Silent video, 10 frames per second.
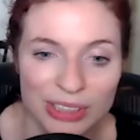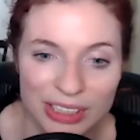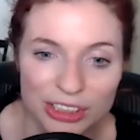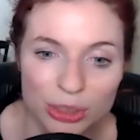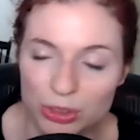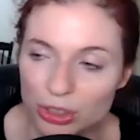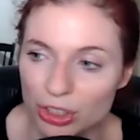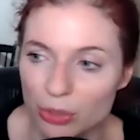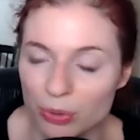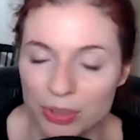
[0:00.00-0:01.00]
she was the
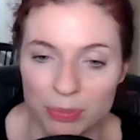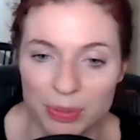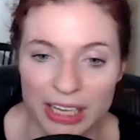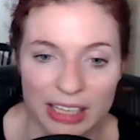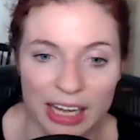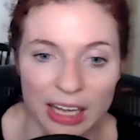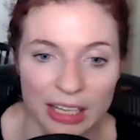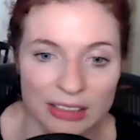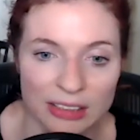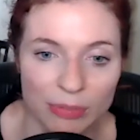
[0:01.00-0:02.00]
only woman to play at the
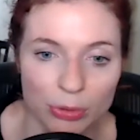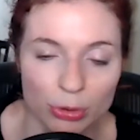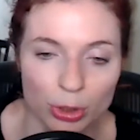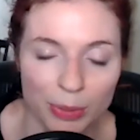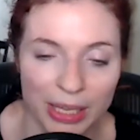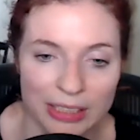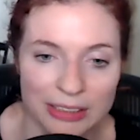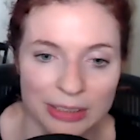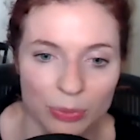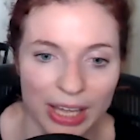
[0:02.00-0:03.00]
highest level
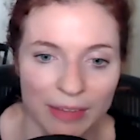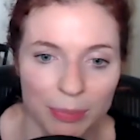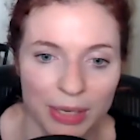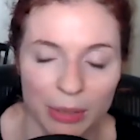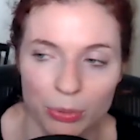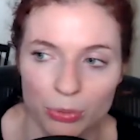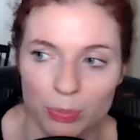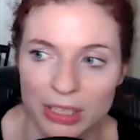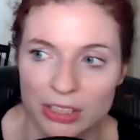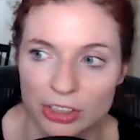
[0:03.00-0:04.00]
tournaments and we haven't been able to
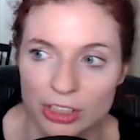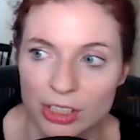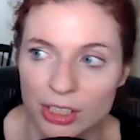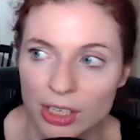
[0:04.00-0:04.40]
replace her.